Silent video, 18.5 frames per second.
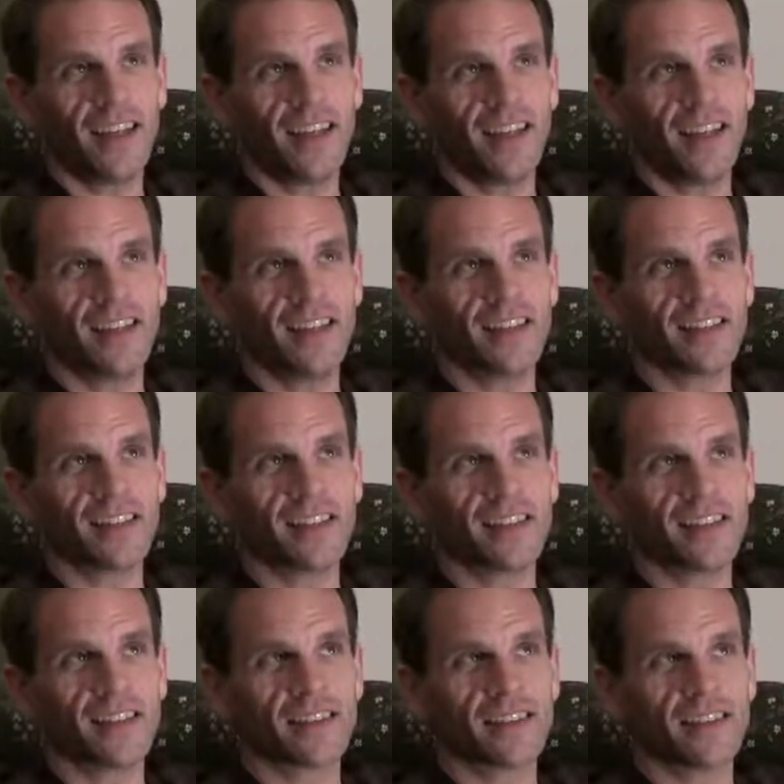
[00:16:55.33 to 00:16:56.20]

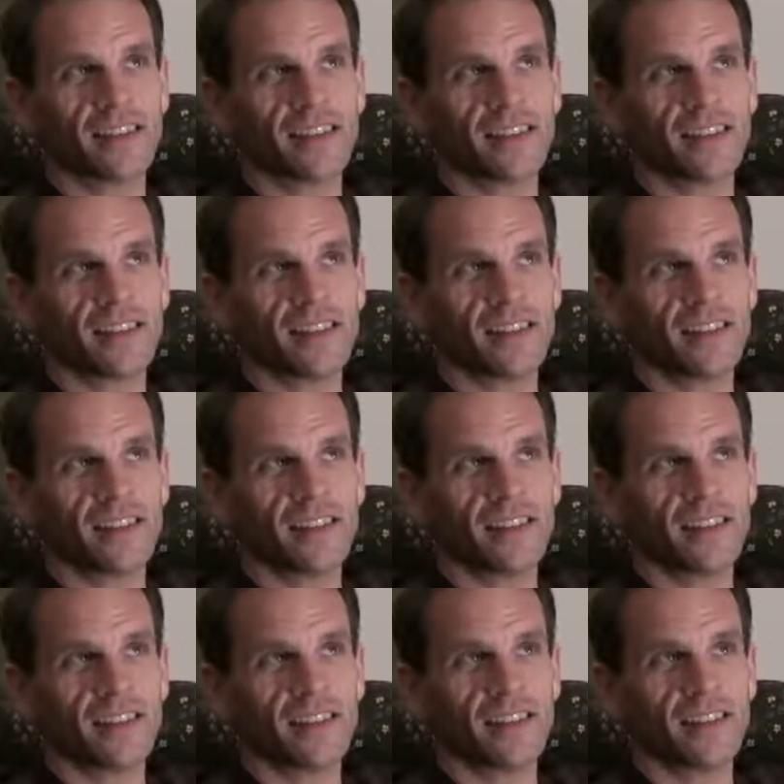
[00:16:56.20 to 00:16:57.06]
is
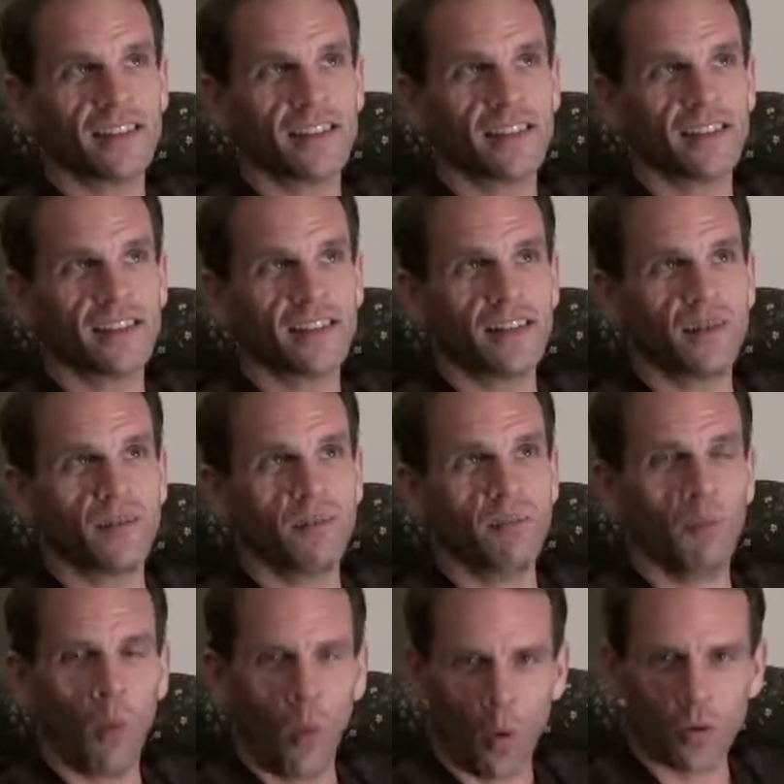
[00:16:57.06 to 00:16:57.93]

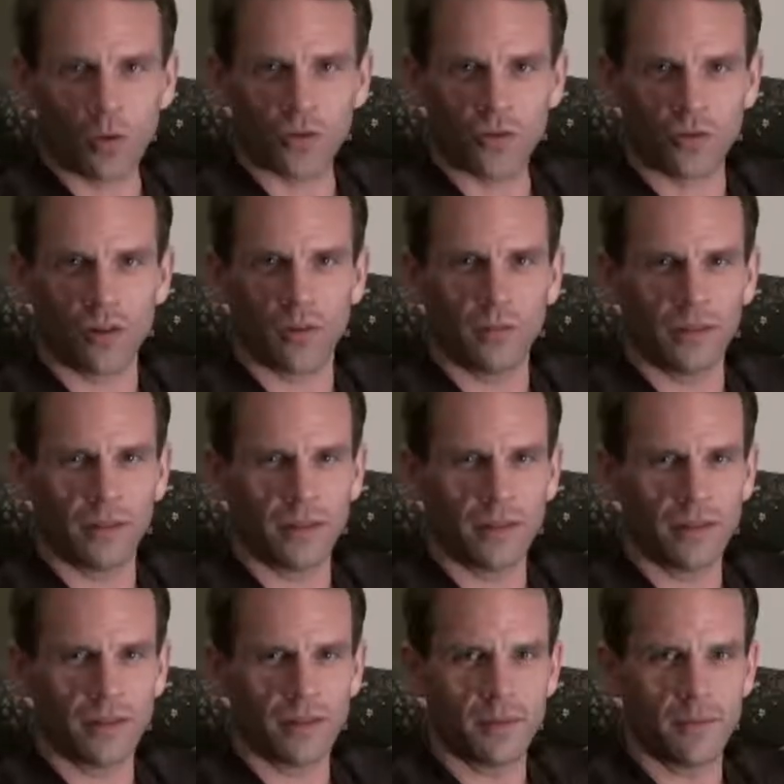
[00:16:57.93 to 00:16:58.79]
more
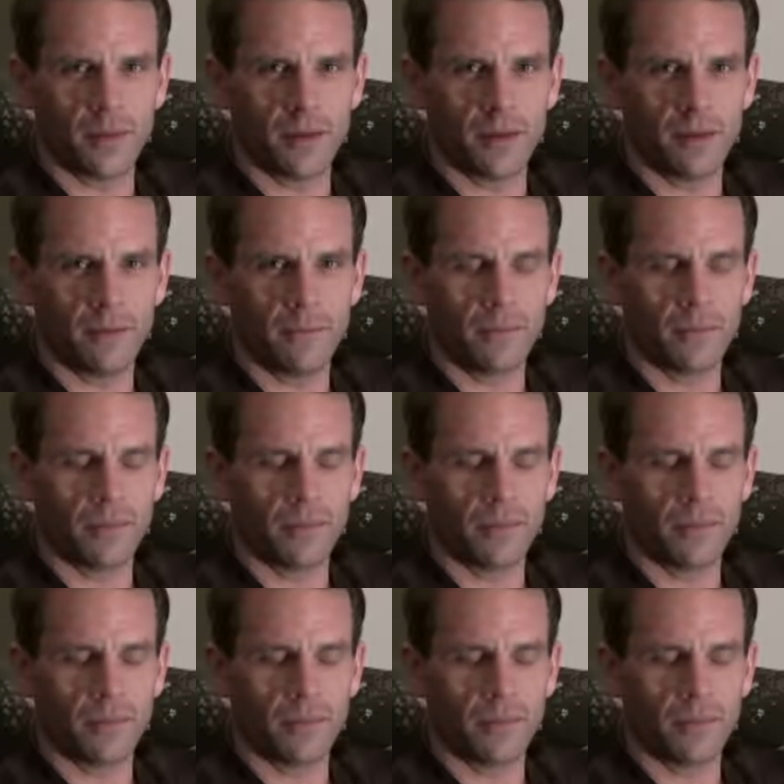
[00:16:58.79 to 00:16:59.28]
troubling to me.